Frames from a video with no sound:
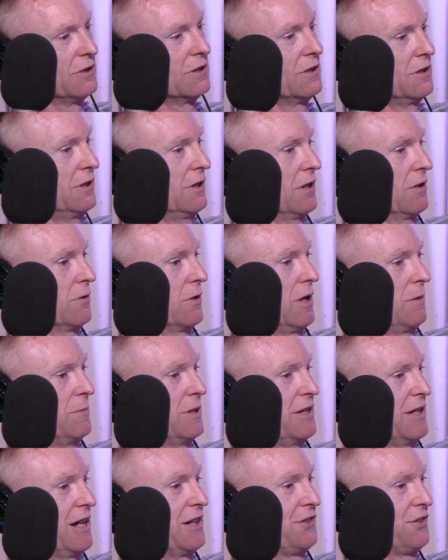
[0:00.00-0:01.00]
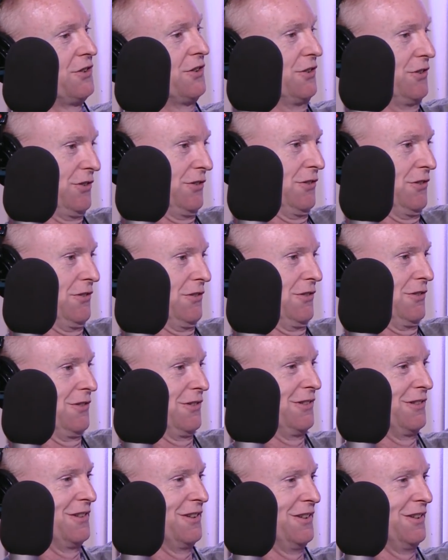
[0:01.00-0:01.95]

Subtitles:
I mean, that's,